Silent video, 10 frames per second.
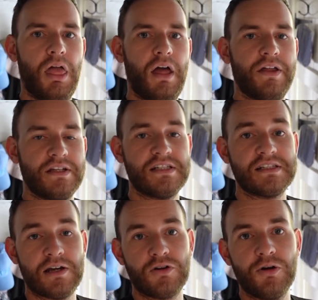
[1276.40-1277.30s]
And this is
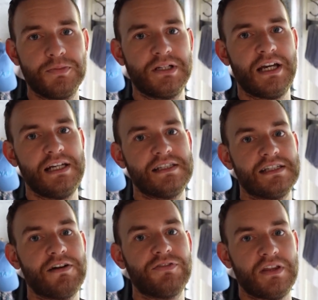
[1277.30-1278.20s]
how
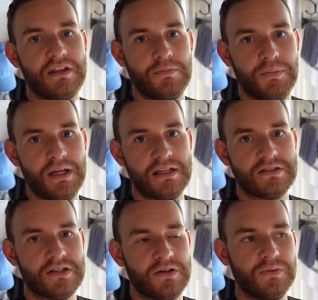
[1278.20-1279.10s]
complicated everything can be.
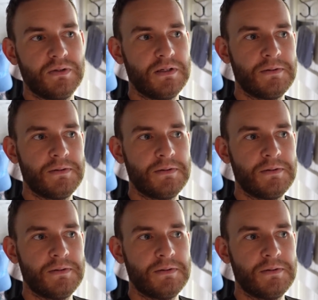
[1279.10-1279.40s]
So,